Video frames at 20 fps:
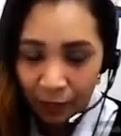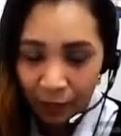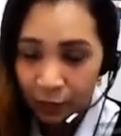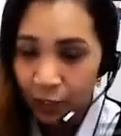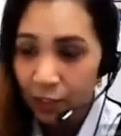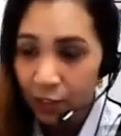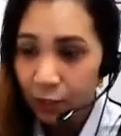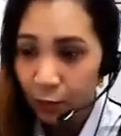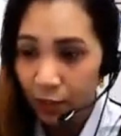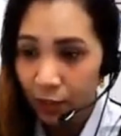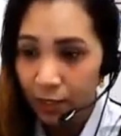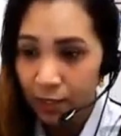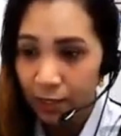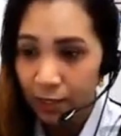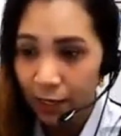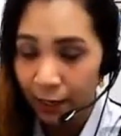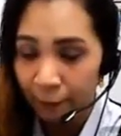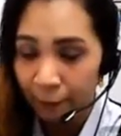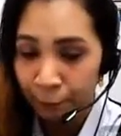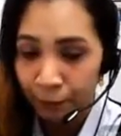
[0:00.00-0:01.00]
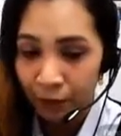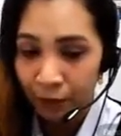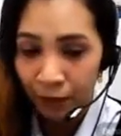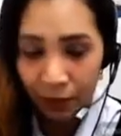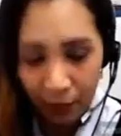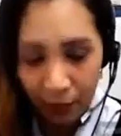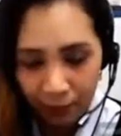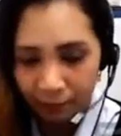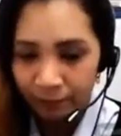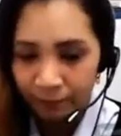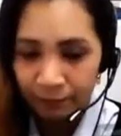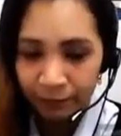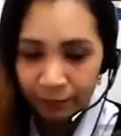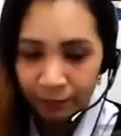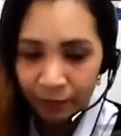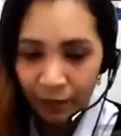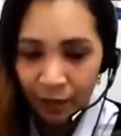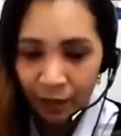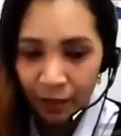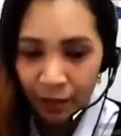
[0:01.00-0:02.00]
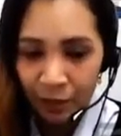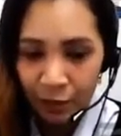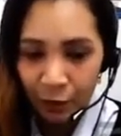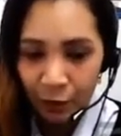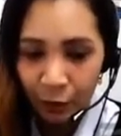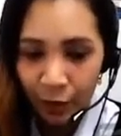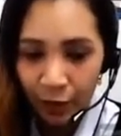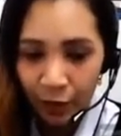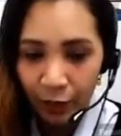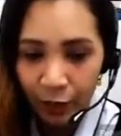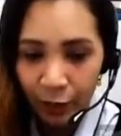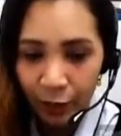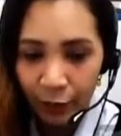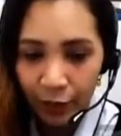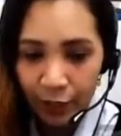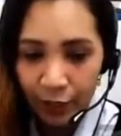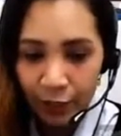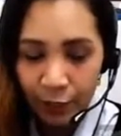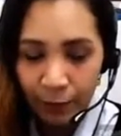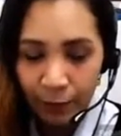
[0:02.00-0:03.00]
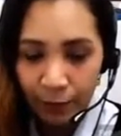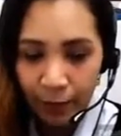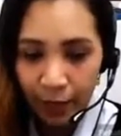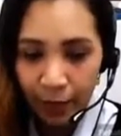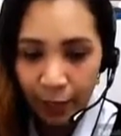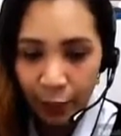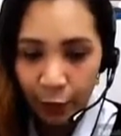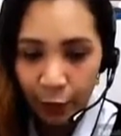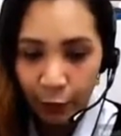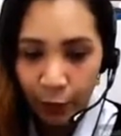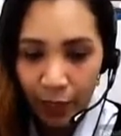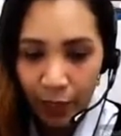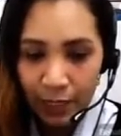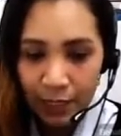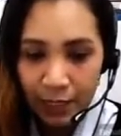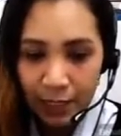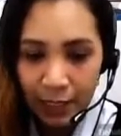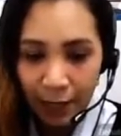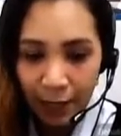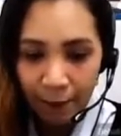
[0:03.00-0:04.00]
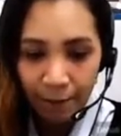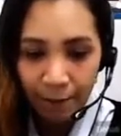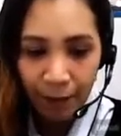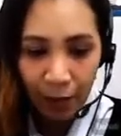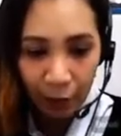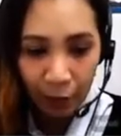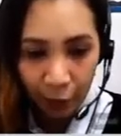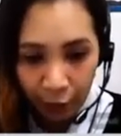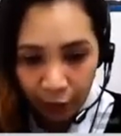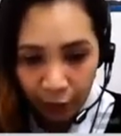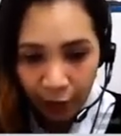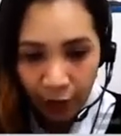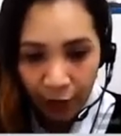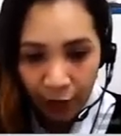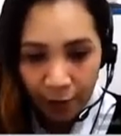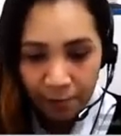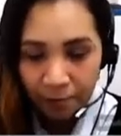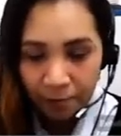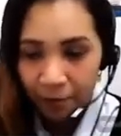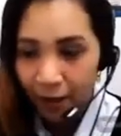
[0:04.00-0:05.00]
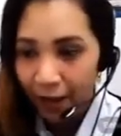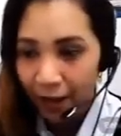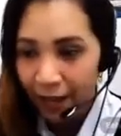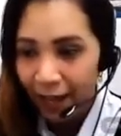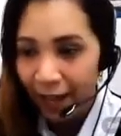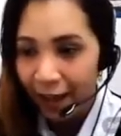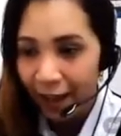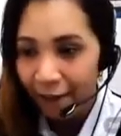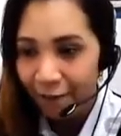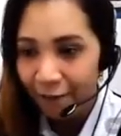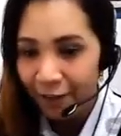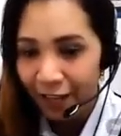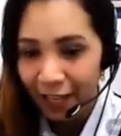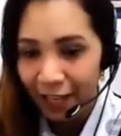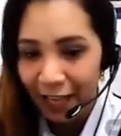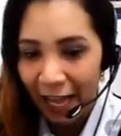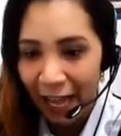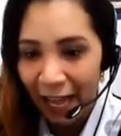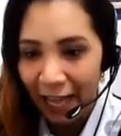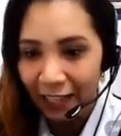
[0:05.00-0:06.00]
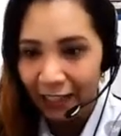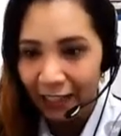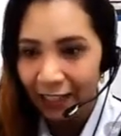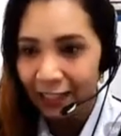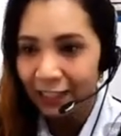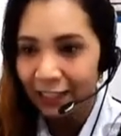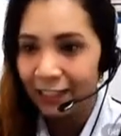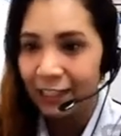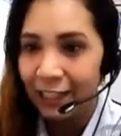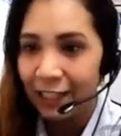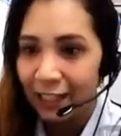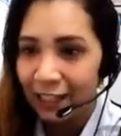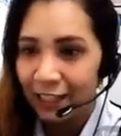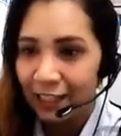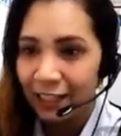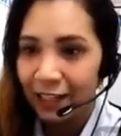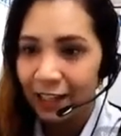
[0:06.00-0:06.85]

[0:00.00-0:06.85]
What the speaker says: Just Wednesday. Okay. So we are going to make your Wednesday better by having Callan.